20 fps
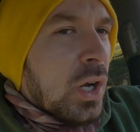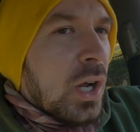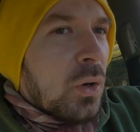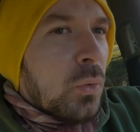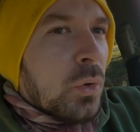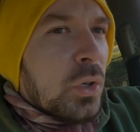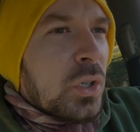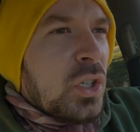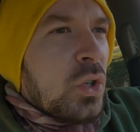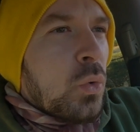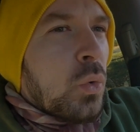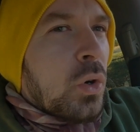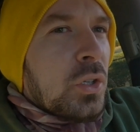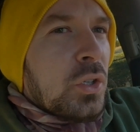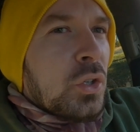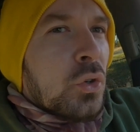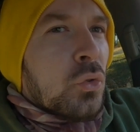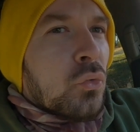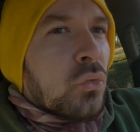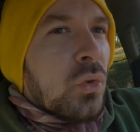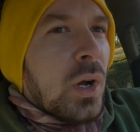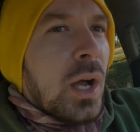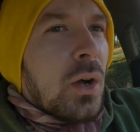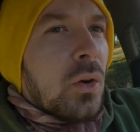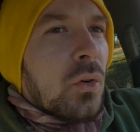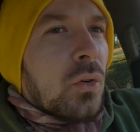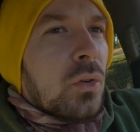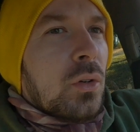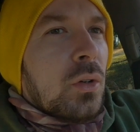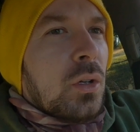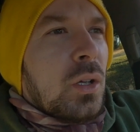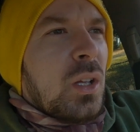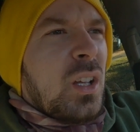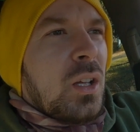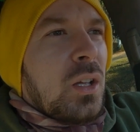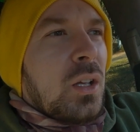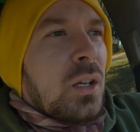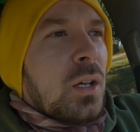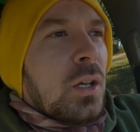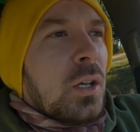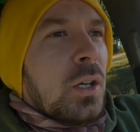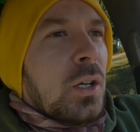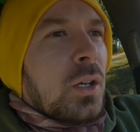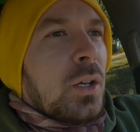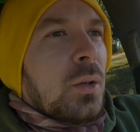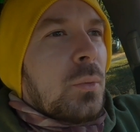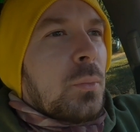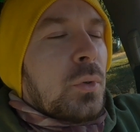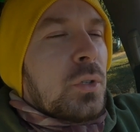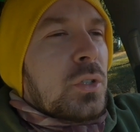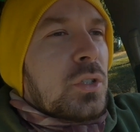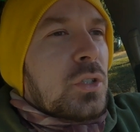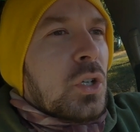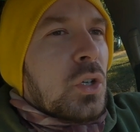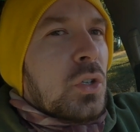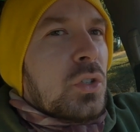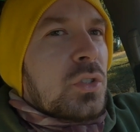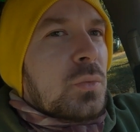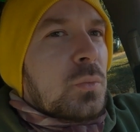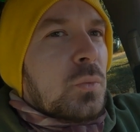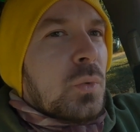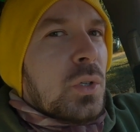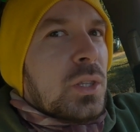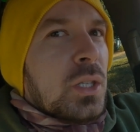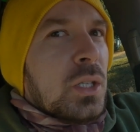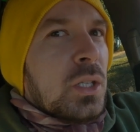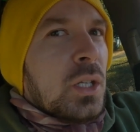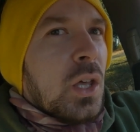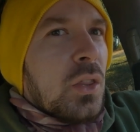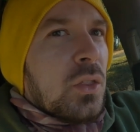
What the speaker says: where you want your route, which goes with the